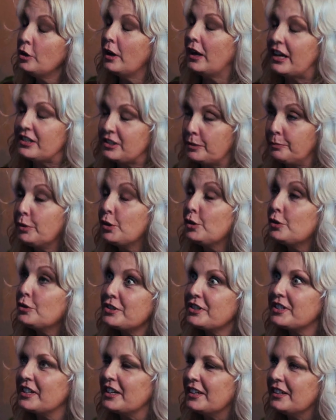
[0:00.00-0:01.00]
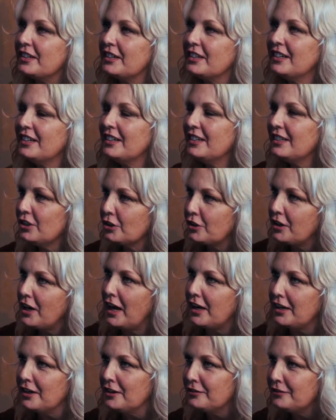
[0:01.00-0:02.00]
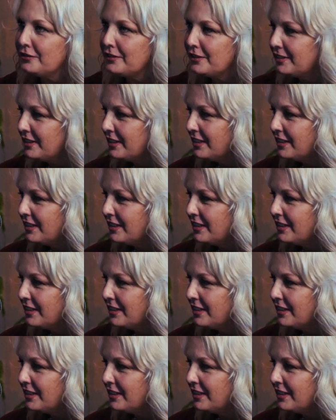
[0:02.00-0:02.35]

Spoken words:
as a person, you're kind of